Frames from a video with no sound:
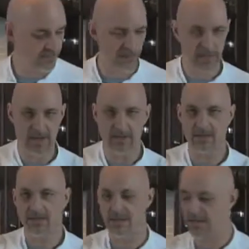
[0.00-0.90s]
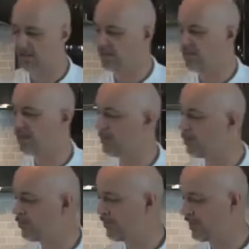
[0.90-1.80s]
from the pan. Then you can start
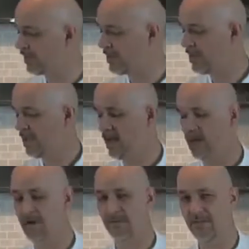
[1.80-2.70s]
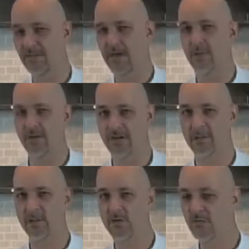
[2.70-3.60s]
moving it. If it's not ready to
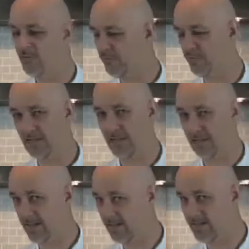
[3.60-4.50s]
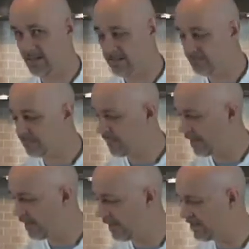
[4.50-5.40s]
move, let it sit.
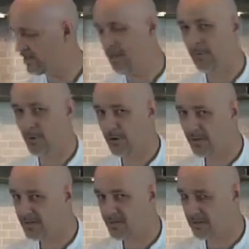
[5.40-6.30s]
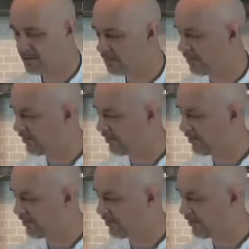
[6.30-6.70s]
It's not burning. It's going to be